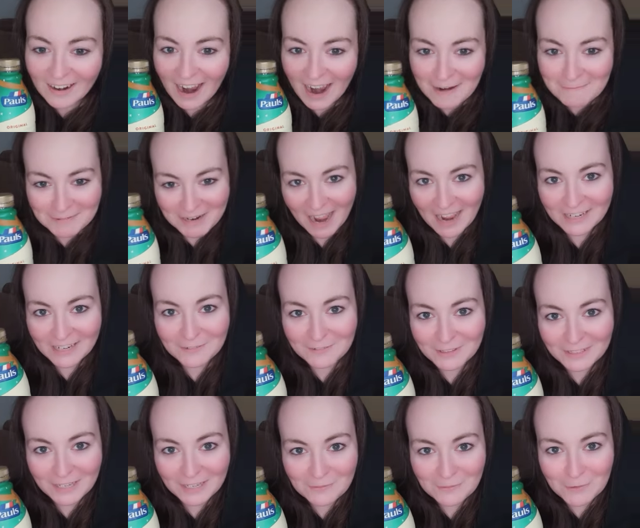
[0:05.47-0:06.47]
I'm kind of
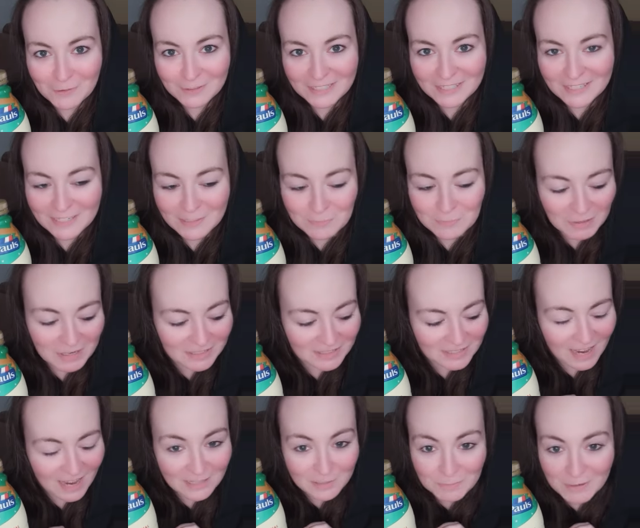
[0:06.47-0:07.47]
looking forward to this because it
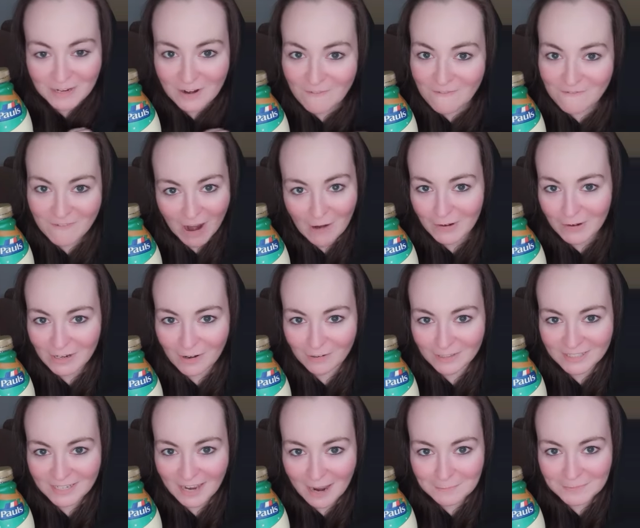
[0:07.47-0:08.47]
has been a very long
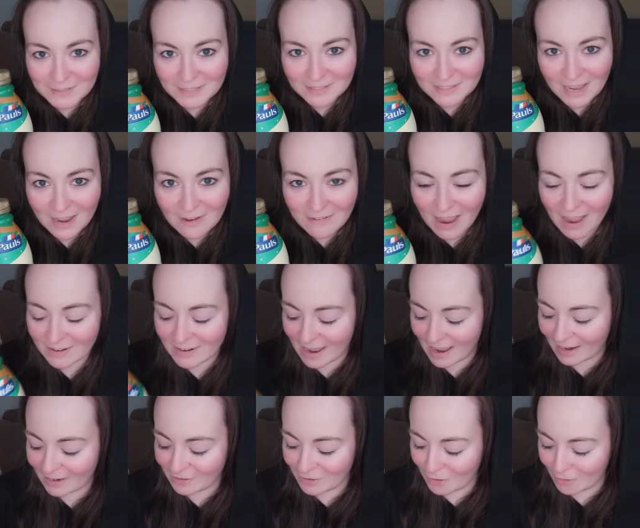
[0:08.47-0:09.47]
time since I've had
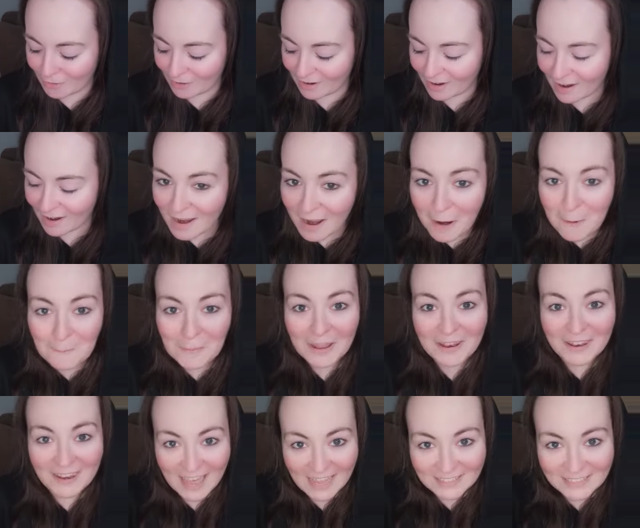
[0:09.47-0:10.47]
eggnog. But
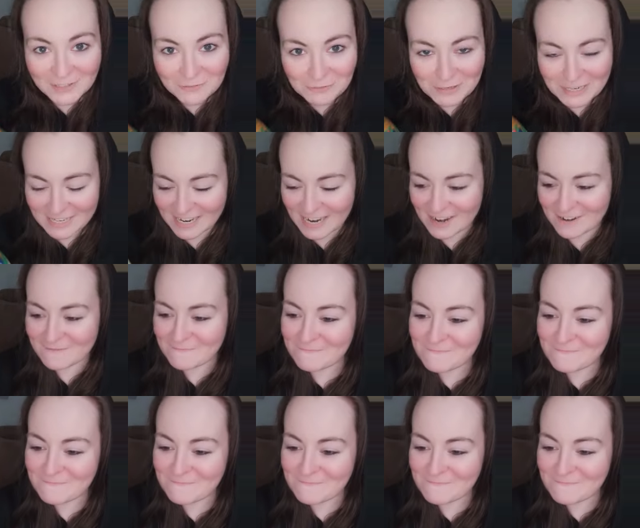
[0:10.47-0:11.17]
let's read it.